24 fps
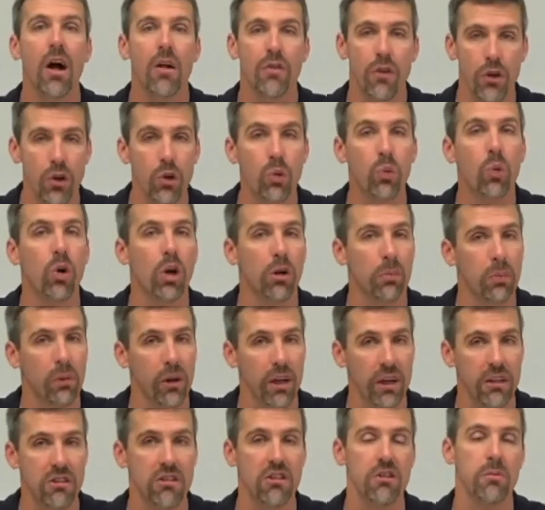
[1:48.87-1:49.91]
The new
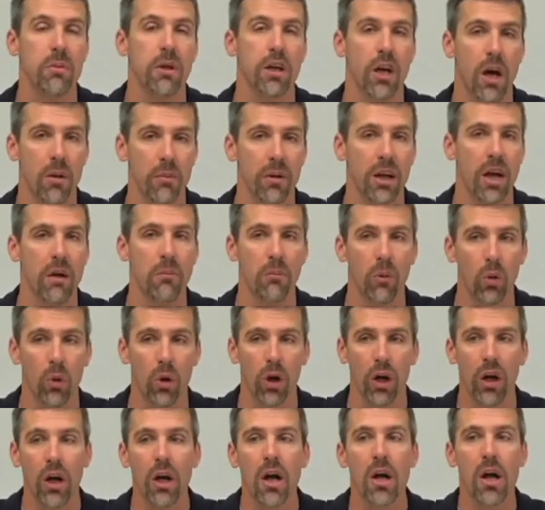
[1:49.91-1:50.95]
workplace is becoming a
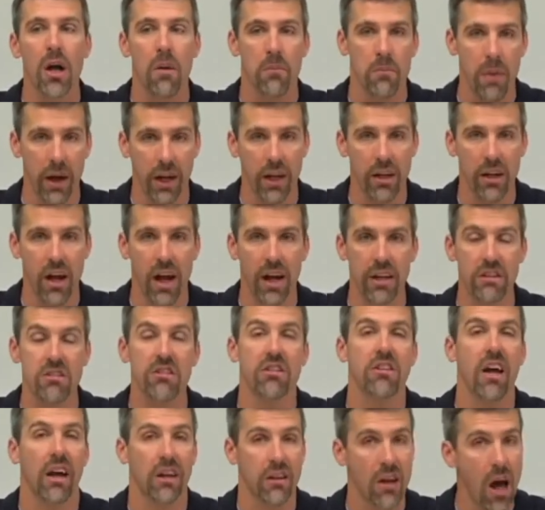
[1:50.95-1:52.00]
more
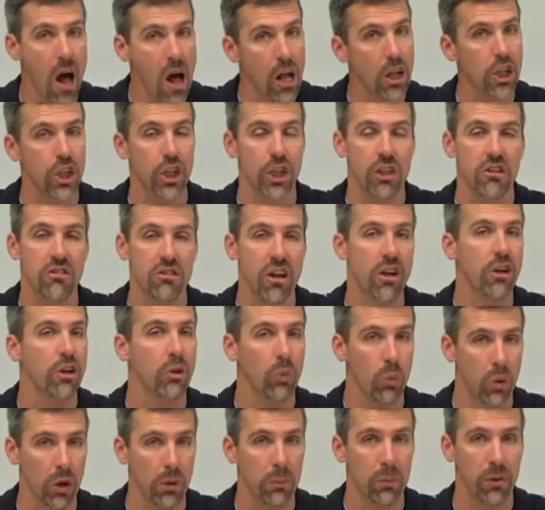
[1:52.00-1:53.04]
mechanized, technology-centered
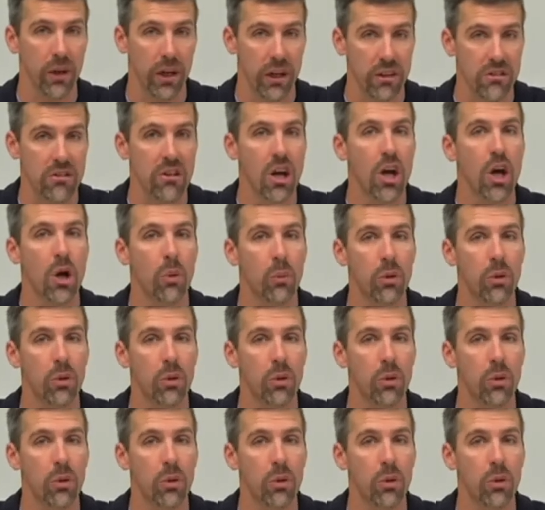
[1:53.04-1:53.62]
workplace,